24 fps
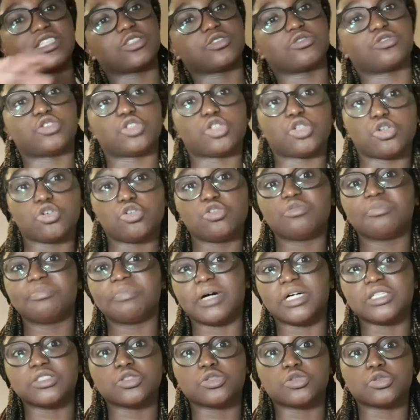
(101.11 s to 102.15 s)
of two
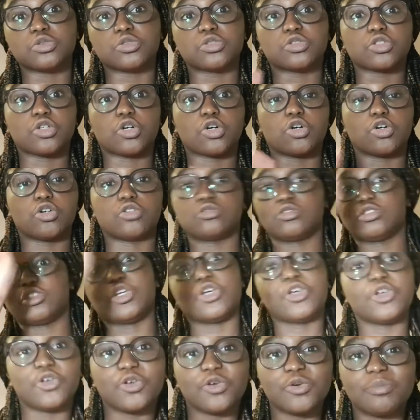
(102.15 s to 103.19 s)
bundles of
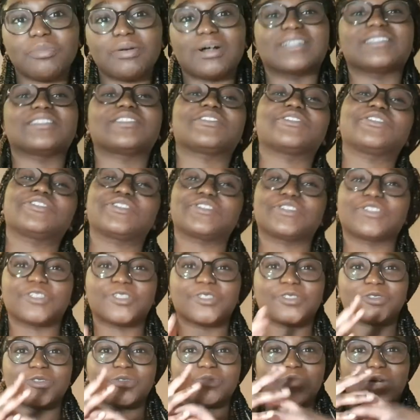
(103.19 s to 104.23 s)

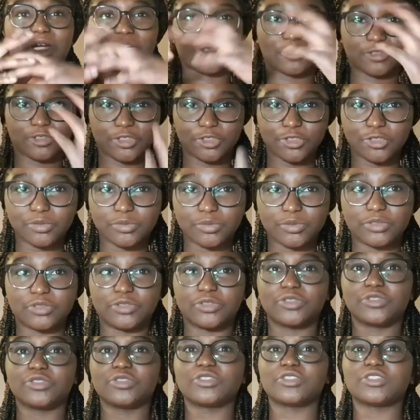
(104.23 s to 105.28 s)

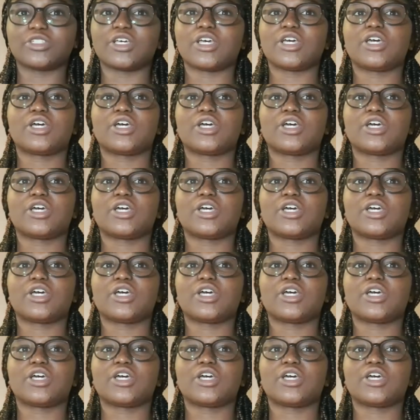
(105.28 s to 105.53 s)
microtubules,